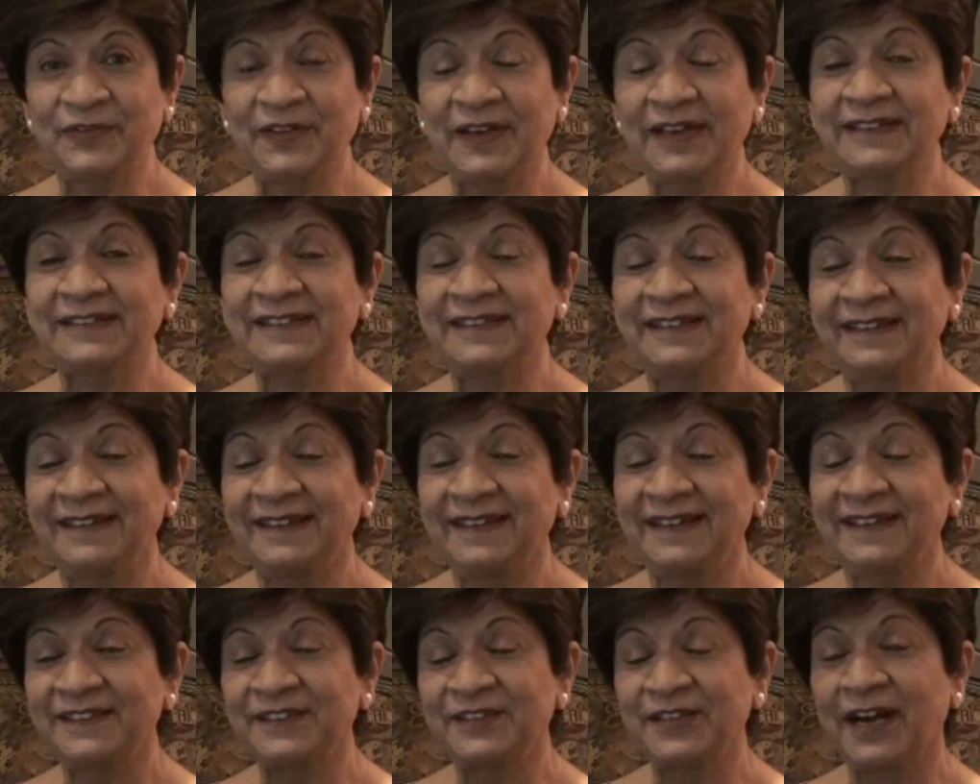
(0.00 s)

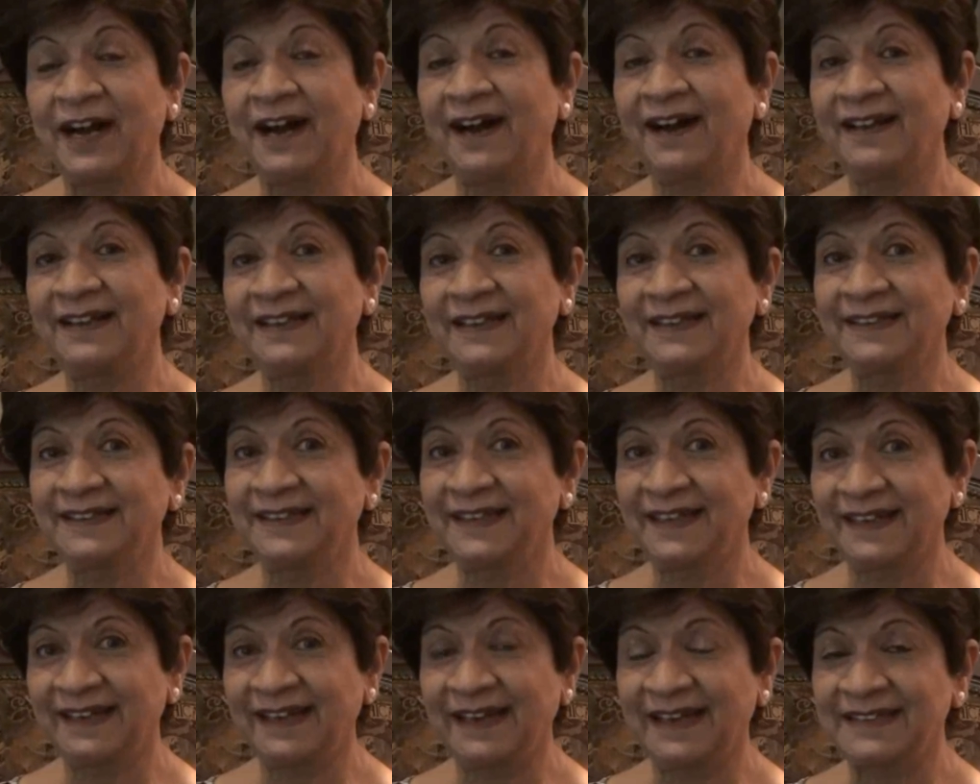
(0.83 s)
professionally a child
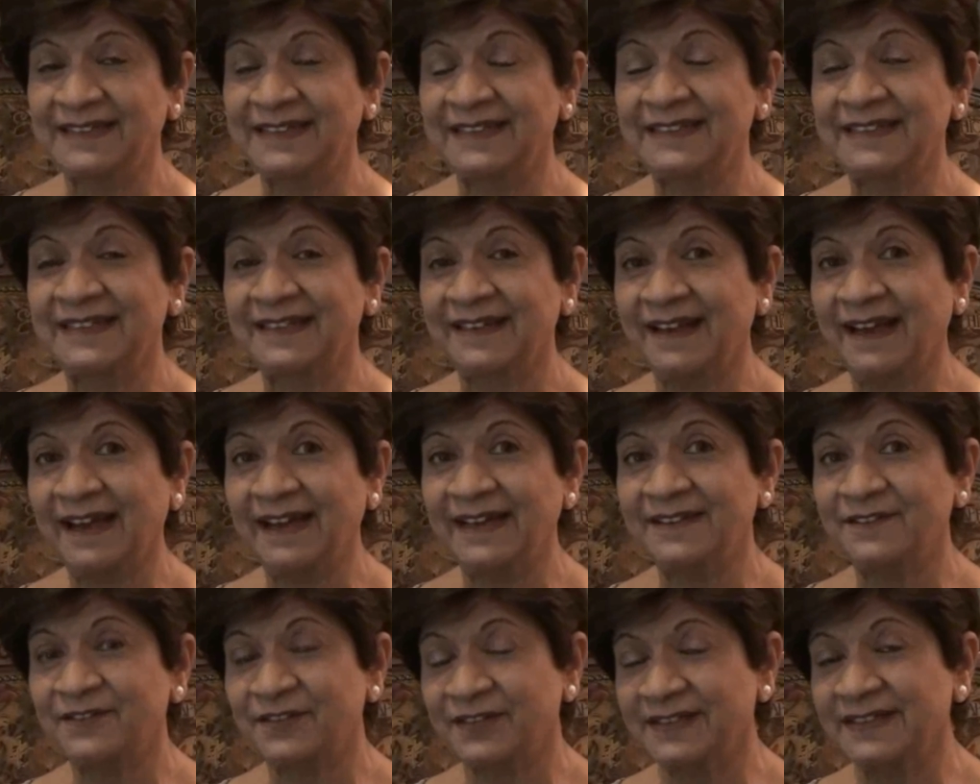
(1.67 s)
and a licensed
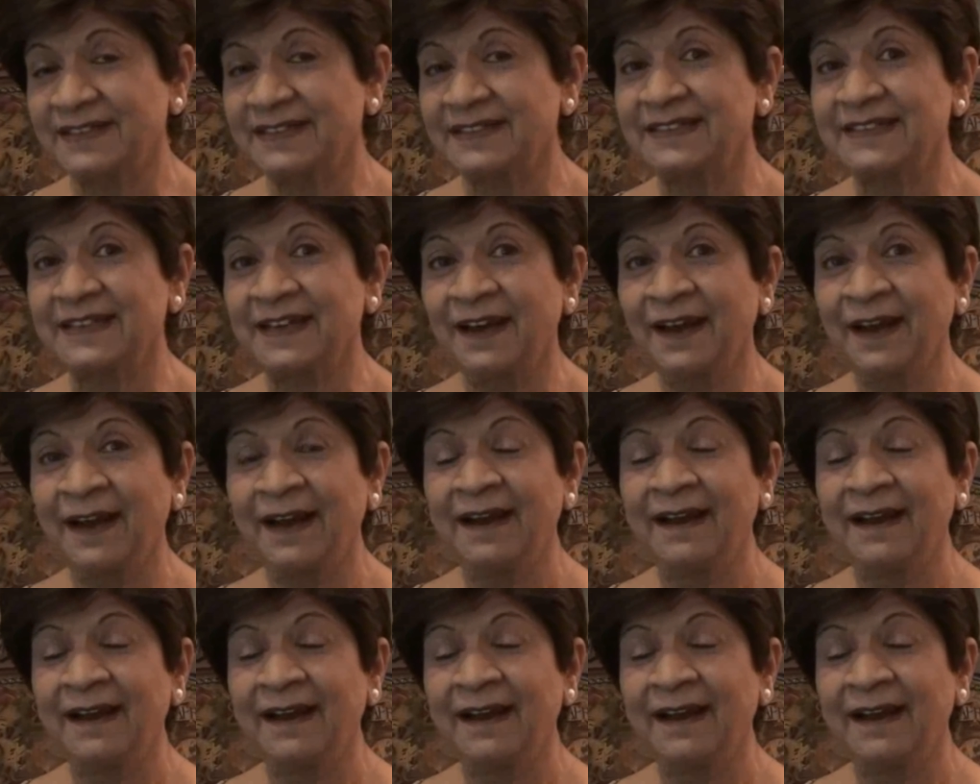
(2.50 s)
psychiatrist.